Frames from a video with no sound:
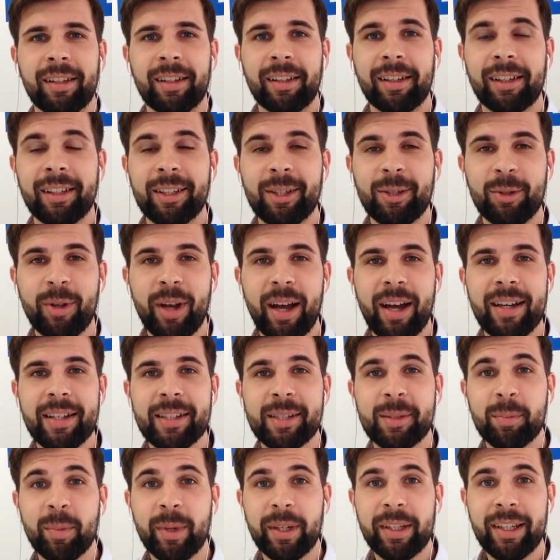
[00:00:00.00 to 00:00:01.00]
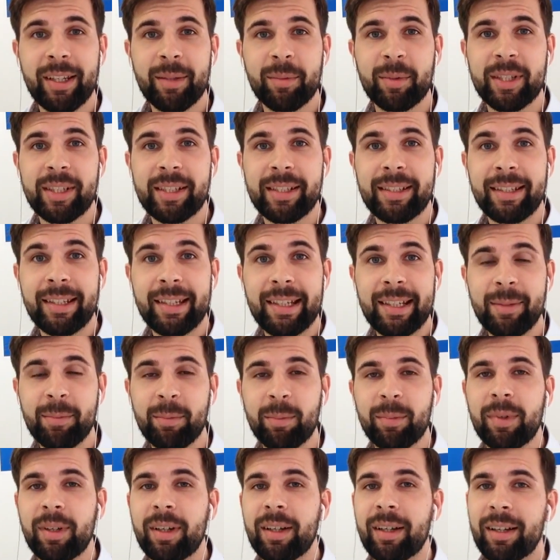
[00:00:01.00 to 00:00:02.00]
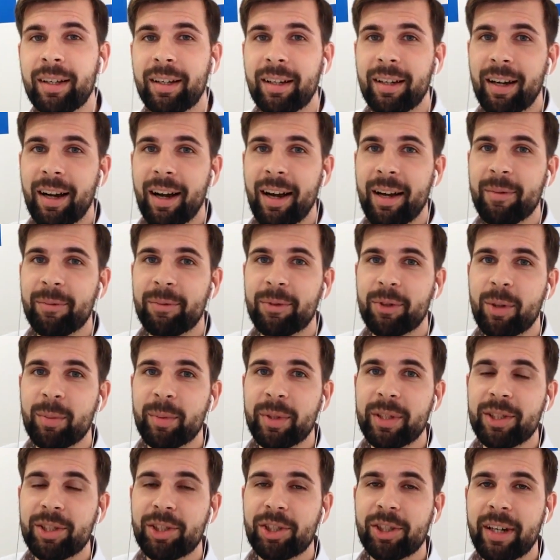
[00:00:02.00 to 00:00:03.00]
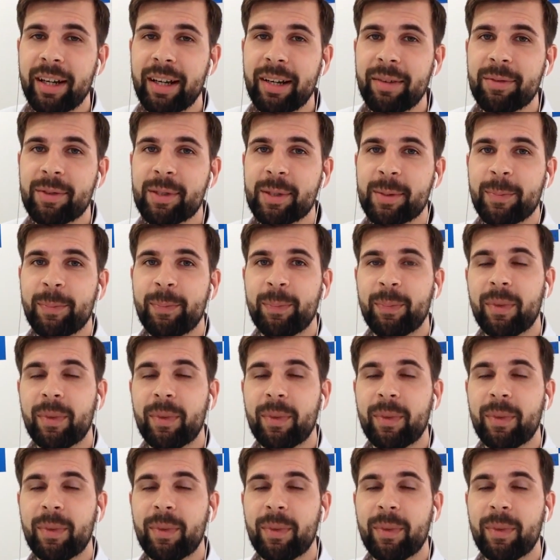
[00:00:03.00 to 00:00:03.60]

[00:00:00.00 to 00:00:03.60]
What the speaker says: Hello guys, my name is Tim, I'm from Ahrefs,